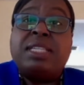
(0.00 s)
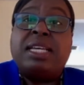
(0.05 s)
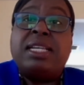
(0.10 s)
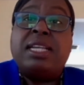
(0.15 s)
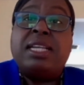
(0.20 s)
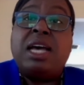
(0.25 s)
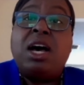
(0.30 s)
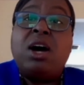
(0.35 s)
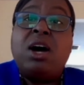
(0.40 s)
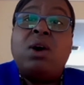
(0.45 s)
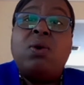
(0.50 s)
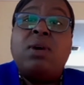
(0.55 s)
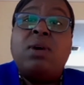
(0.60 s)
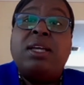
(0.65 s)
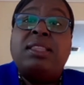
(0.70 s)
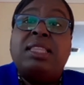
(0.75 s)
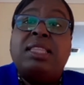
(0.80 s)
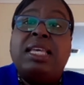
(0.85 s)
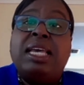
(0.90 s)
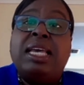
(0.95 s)
and how
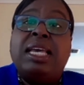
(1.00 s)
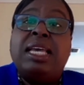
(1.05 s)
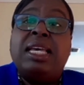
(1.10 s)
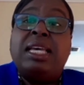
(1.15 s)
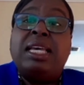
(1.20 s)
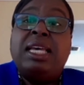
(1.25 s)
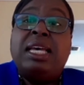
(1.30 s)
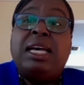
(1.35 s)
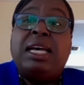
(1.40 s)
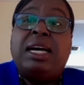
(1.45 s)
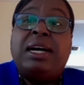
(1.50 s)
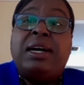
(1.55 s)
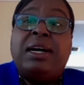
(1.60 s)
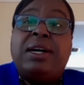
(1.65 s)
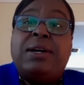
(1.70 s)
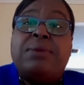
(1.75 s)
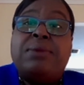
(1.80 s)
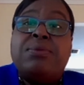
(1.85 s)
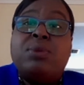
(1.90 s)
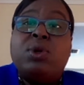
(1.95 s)
are they
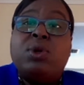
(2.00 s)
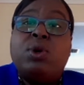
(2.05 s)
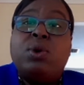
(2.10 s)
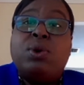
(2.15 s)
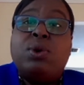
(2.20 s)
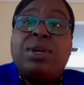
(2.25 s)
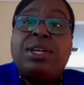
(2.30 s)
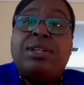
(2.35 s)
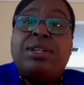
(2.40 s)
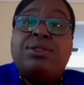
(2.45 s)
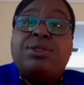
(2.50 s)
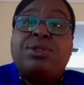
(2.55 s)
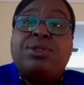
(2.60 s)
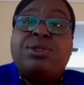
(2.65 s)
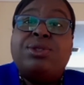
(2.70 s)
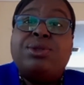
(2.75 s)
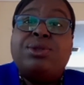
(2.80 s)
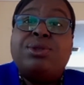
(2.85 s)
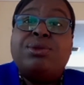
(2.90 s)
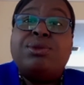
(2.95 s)
going
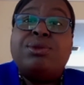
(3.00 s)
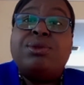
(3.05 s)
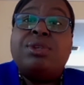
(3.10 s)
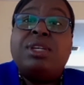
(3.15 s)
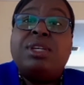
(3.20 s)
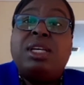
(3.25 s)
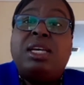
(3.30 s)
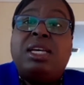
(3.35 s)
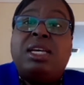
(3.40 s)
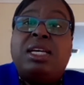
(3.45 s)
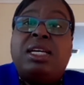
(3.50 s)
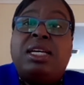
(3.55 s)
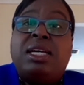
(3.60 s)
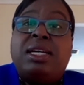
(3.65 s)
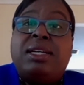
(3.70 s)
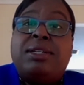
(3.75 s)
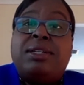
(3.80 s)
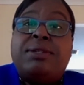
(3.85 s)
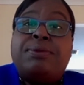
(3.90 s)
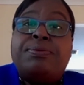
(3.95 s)
to
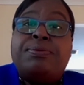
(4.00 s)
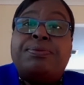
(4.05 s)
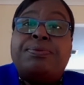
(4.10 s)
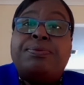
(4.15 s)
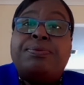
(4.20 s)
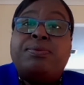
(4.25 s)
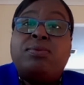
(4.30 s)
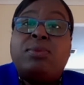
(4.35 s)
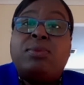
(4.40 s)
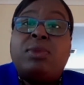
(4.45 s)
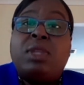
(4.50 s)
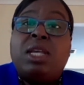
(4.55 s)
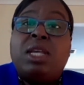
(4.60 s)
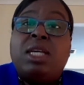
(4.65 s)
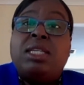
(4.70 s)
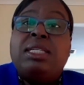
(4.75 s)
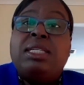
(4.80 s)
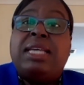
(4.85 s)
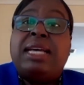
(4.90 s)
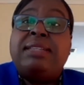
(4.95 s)
um,
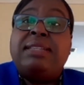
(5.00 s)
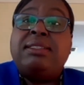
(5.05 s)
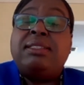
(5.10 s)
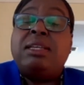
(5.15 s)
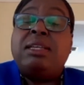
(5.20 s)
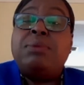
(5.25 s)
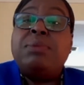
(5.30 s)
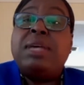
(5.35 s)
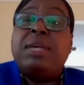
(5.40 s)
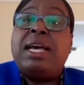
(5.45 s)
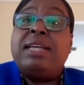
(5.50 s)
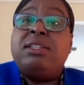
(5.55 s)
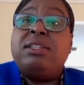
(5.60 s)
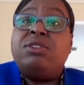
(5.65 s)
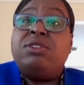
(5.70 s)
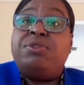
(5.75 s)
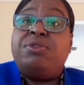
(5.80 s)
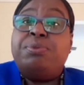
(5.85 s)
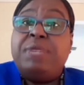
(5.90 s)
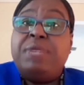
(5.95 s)
get some kind of
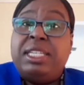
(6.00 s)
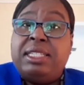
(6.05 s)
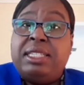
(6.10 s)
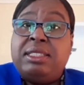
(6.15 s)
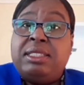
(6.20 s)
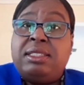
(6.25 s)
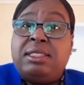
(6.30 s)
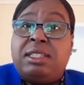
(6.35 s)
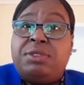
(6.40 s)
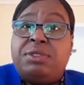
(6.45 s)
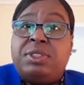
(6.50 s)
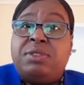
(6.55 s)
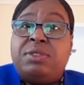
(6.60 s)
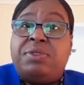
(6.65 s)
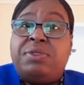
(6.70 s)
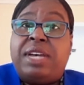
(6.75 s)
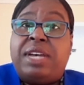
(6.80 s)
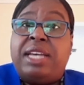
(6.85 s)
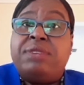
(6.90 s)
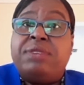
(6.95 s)
means of
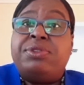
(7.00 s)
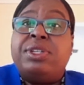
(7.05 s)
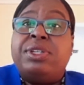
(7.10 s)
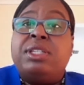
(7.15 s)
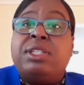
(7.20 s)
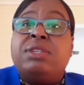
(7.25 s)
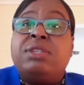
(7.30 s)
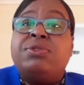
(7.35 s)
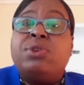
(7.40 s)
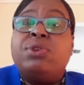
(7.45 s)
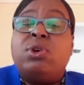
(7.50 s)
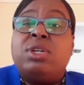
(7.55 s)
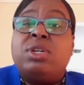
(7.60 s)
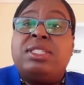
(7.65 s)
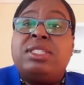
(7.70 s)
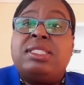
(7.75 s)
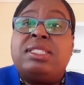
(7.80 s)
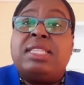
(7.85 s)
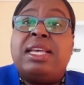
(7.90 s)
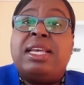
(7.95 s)
survival. Of
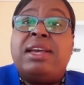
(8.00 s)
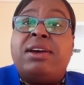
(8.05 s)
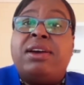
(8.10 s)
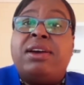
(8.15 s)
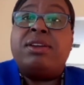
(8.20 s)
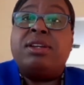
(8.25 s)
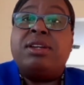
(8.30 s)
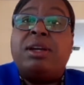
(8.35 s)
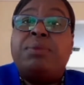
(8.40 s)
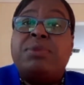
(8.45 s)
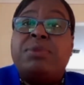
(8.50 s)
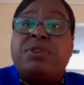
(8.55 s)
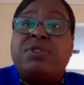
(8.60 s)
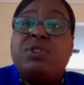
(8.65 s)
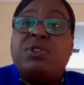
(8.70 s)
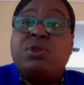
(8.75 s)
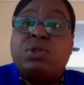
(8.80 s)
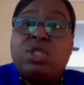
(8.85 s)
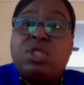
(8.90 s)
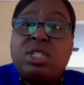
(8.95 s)
course, there number of
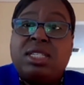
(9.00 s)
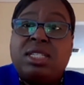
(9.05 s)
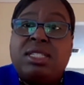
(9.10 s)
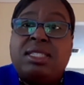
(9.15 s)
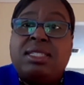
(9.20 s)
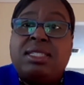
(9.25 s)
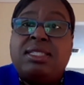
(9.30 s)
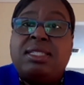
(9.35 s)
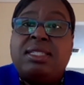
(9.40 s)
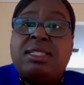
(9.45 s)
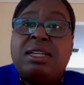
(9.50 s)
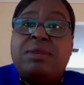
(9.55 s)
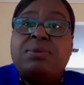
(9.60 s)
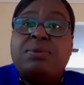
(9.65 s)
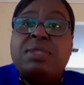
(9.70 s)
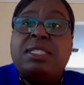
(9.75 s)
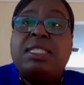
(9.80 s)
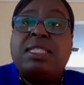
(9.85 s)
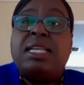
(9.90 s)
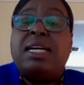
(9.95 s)
social
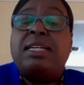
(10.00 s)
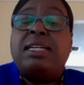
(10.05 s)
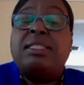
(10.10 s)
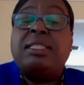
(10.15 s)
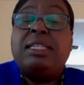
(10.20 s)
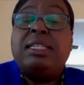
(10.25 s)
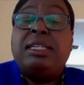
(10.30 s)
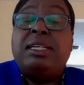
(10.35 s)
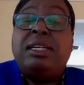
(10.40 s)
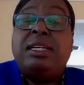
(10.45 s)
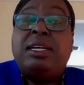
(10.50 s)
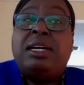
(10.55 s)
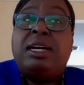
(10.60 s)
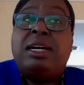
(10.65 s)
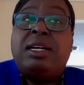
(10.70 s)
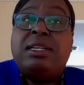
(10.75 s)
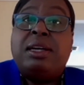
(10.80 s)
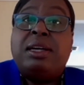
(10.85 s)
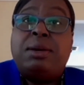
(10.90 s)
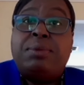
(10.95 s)
systems that
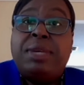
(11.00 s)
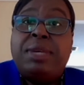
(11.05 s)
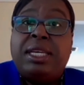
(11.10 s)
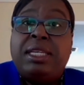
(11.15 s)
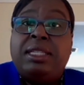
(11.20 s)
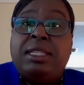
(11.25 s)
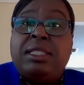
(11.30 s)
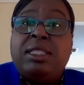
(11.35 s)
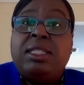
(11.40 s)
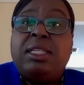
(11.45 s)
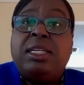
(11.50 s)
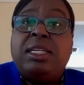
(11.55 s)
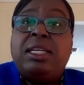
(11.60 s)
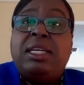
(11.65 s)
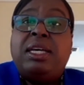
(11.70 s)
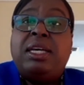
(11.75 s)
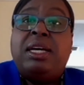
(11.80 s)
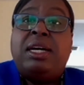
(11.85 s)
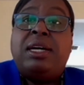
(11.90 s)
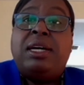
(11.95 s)
are coming
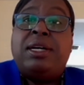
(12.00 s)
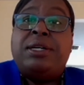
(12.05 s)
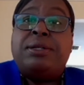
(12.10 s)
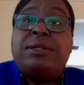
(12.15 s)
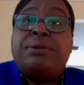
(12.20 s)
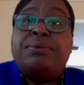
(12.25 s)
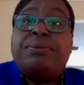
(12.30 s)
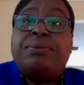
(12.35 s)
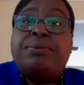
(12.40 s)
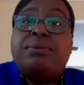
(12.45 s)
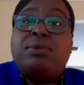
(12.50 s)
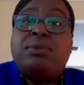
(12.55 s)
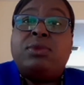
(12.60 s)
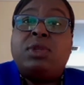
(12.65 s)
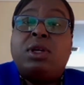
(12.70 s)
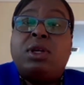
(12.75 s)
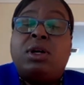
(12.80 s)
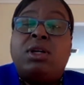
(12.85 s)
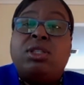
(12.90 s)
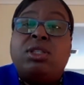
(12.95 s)
um,
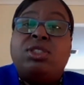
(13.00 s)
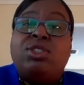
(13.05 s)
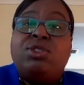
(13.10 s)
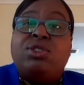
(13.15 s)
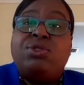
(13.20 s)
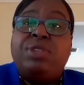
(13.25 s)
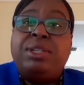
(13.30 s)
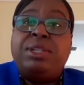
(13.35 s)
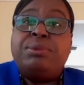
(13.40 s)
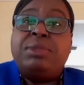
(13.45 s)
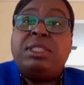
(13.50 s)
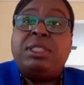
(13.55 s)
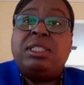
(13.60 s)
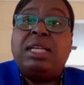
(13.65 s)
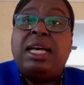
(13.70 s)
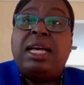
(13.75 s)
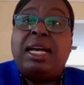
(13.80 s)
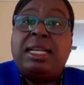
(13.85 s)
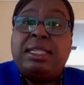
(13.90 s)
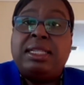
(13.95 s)
on stream to
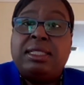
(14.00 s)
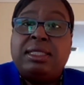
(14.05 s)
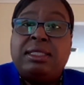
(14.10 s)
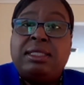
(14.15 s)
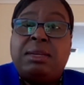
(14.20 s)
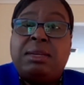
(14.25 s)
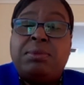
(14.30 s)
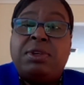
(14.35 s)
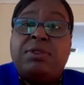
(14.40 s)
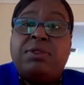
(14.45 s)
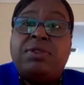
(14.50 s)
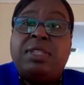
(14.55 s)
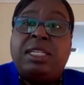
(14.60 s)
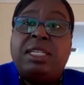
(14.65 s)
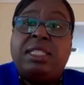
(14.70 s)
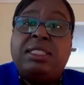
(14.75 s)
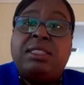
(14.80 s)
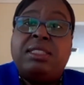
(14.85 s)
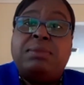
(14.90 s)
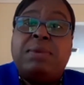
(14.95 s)
handle some of
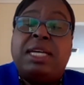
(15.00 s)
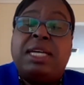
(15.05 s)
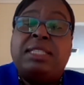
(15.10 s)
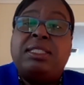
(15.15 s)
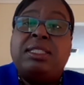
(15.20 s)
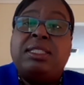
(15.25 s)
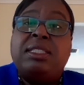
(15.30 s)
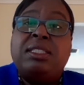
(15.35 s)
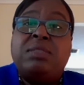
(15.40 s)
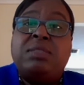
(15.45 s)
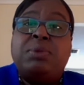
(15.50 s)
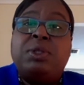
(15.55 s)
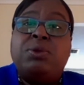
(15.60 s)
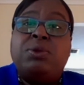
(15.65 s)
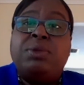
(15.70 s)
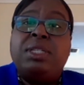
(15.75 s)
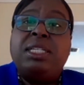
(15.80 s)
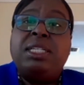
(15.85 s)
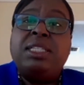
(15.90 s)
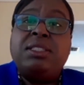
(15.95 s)
these matters, but
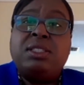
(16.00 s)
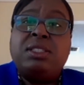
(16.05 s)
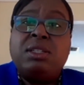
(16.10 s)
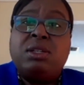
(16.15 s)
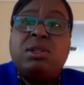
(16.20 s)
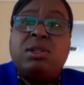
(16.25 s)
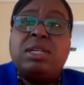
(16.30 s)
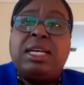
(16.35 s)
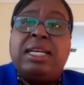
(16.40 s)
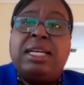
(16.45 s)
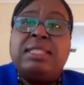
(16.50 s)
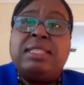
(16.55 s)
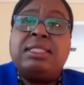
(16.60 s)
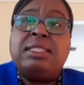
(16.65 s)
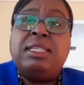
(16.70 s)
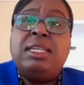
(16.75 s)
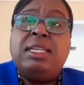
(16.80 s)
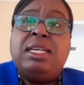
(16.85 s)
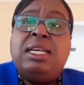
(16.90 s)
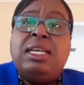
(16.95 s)
we need to look at
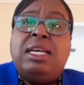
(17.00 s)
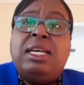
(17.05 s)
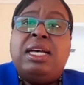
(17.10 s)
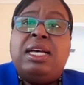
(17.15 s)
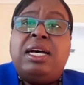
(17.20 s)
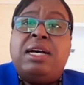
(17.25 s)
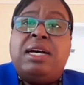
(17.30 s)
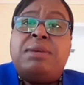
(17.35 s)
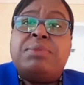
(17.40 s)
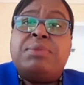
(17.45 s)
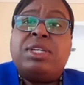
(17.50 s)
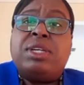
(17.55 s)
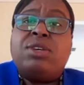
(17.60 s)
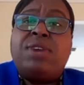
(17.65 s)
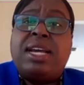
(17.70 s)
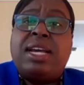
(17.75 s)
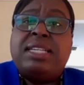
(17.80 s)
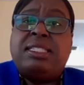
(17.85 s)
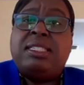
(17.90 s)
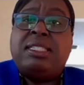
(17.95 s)
a
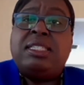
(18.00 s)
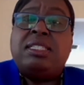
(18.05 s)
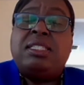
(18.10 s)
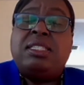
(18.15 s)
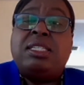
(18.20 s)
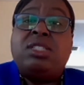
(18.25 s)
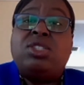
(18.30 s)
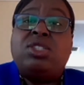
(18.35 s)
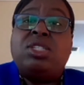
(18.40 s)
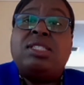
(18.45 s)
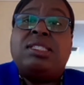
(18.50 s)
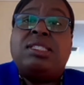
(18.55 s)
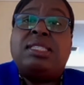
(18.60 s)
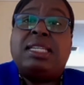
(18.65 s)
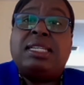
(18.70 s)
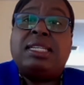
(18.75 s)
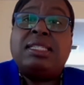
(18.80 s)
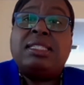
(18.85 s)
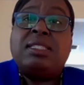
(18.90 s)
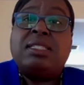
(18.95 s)
crisis such as
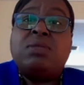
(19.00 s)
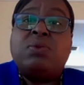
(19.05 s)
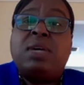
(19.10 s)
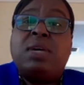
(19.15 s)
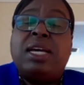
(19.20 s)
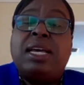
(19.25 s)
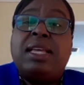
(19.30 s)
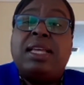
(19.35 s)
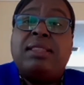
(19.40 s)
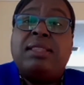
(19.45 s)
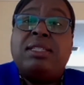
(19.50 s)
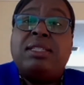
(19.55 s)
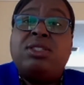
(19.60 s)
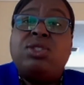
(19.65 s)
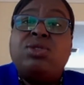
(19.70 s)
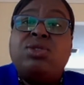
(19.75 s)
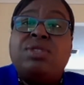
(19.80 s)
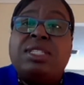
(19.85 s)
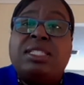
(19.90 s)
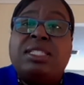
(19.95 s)
this, where the
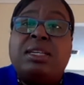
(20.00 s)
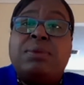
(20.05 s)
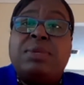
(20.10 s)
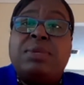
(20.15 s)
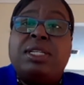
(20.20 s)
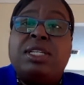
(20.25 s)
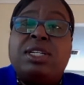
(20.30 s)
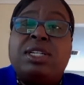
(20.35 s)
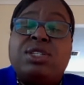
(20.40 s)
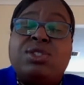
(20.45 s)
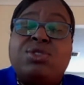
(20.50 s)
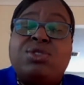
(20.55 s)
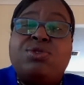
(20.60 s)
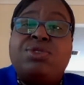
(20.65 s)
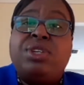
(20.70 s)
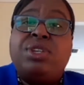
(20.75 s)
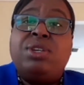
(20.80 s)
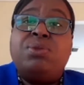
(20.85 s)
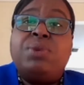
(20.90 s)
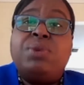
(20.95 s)
tourism
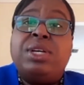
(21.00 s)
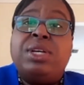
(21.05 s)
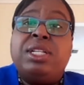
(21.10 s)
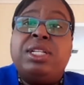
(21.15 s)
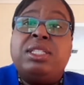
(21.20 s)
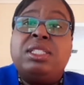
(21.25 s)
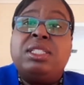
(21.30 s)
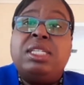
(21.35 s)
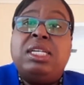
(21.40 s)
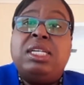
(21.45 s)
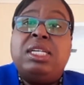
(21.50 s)
industry will